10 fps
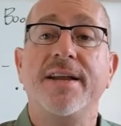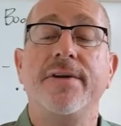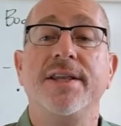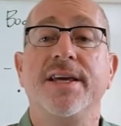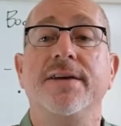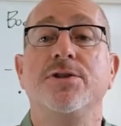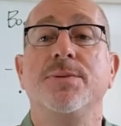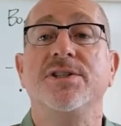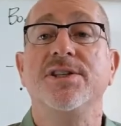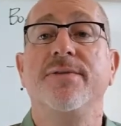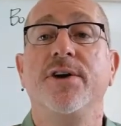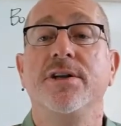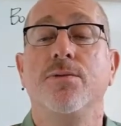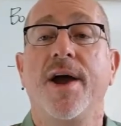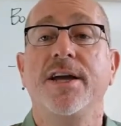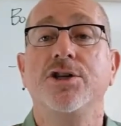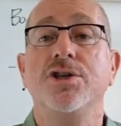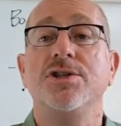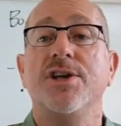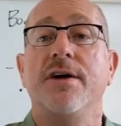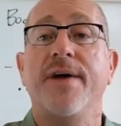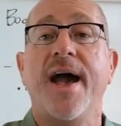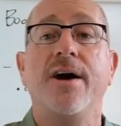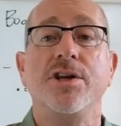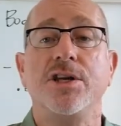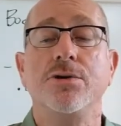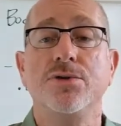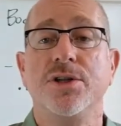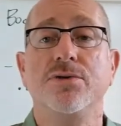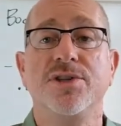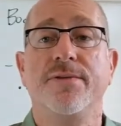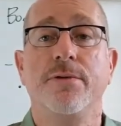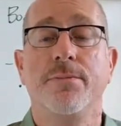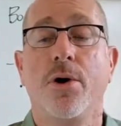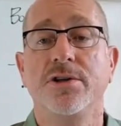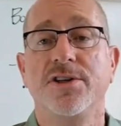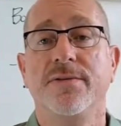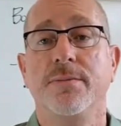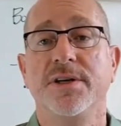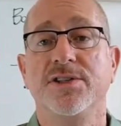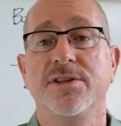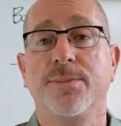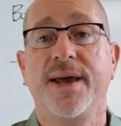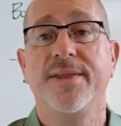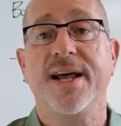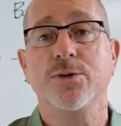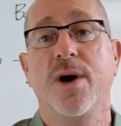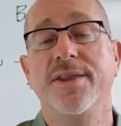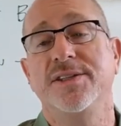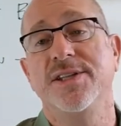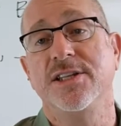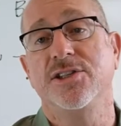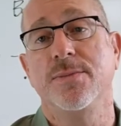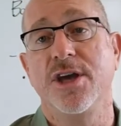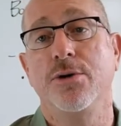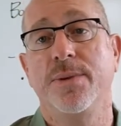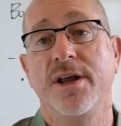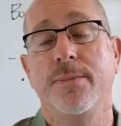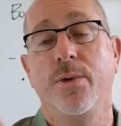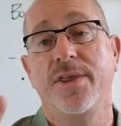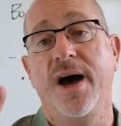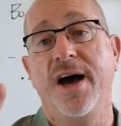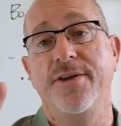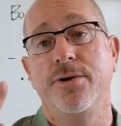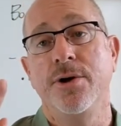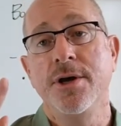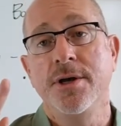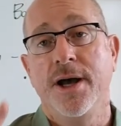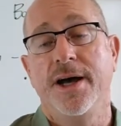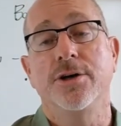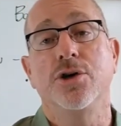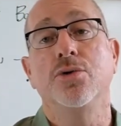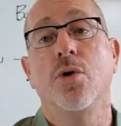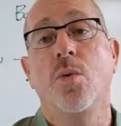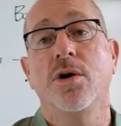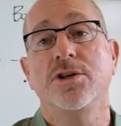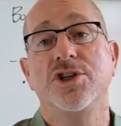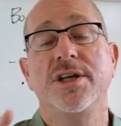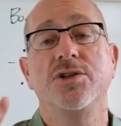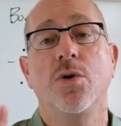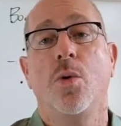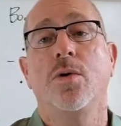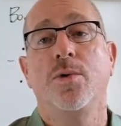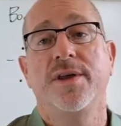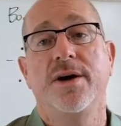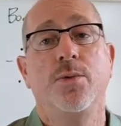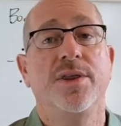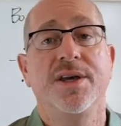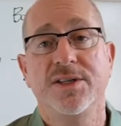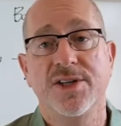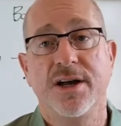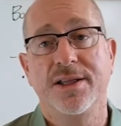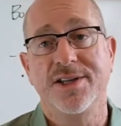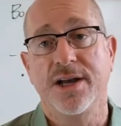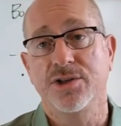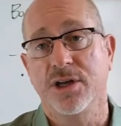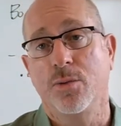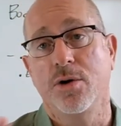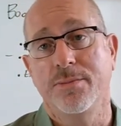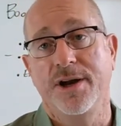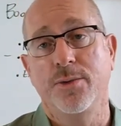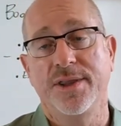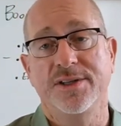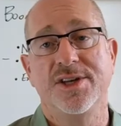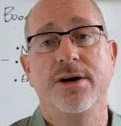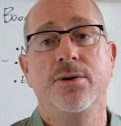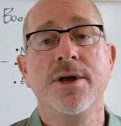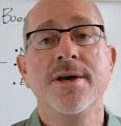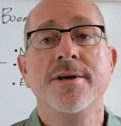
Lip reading: of it that give specific directions of how to use those different parts of the business plan. That's why this needs to be opened up with either Google Worksheets or with Excel. It's actually going to work better with Excel.